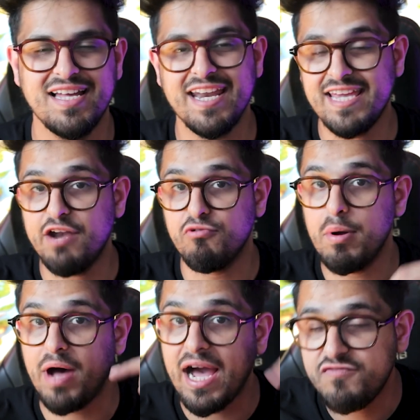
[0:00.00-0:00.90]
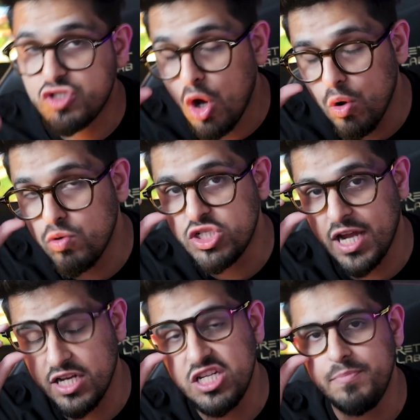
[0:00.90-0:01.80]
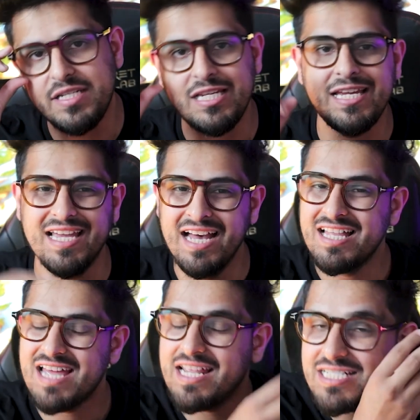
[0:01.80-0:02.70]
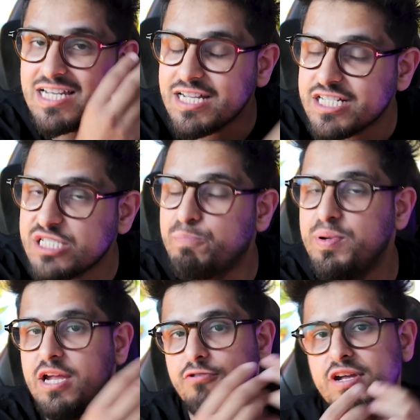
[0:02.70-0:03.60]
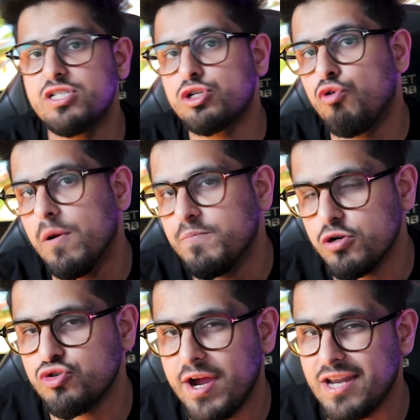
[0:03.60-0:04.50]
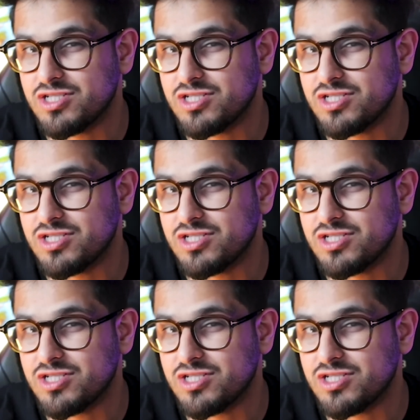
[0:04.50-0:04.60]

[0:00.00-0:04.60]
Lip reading: And again, remember, I've told ChatGPT that it's an experienced crypto trader,